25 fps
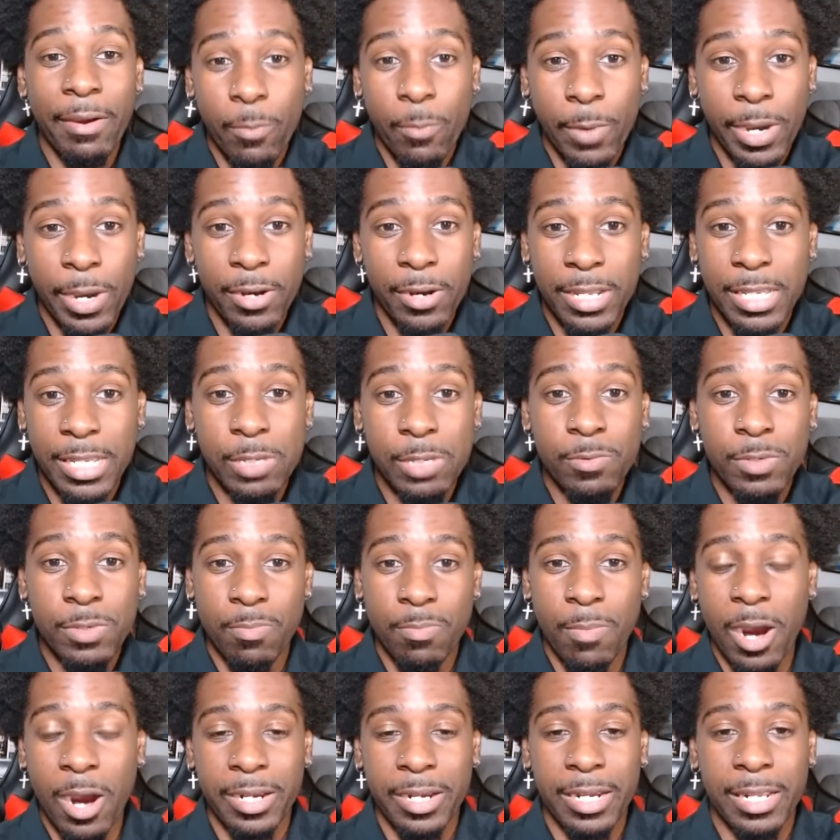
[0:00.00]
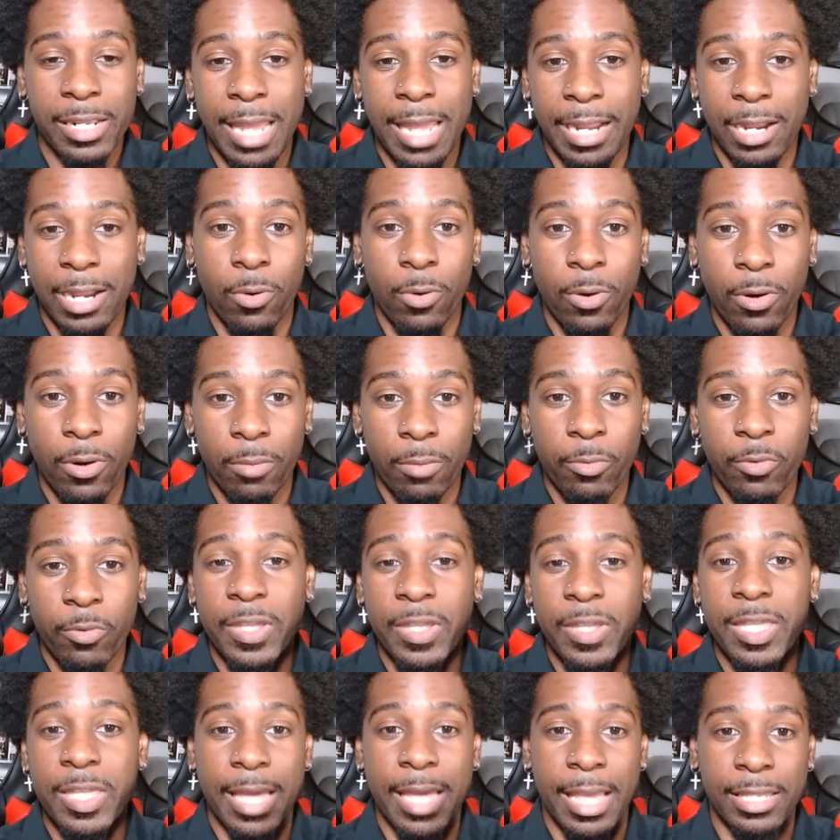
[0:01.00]
weird because it was marketed like a horror
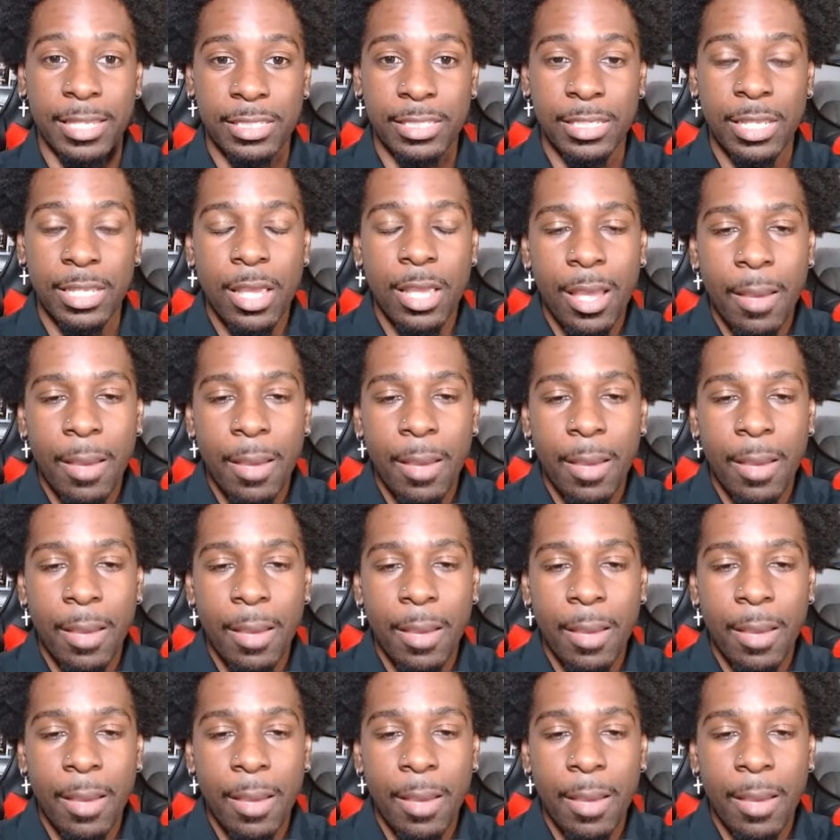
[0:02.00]
movie? Yes.